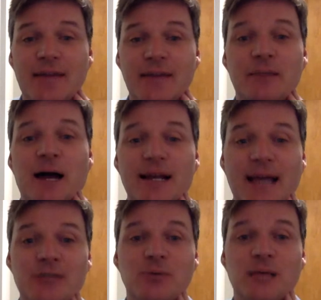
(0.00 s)
and then the
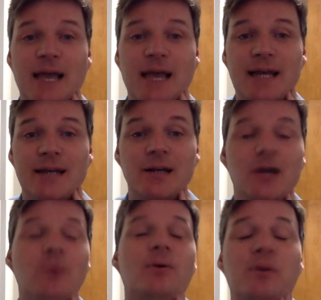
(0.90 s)
podcast will end
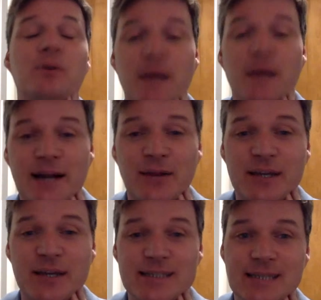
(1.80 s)
when we run out of
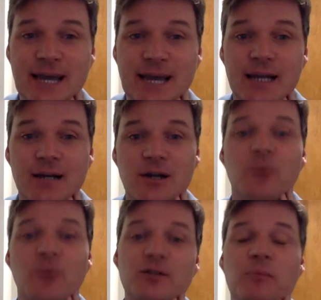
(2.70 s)
things to say,
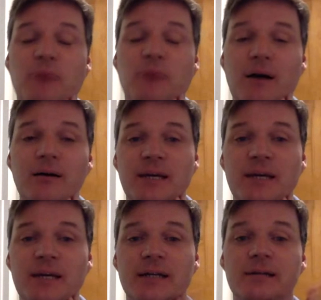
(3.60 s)
which will probably
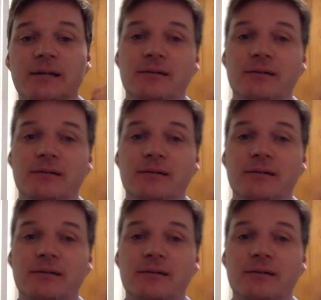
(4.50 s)
be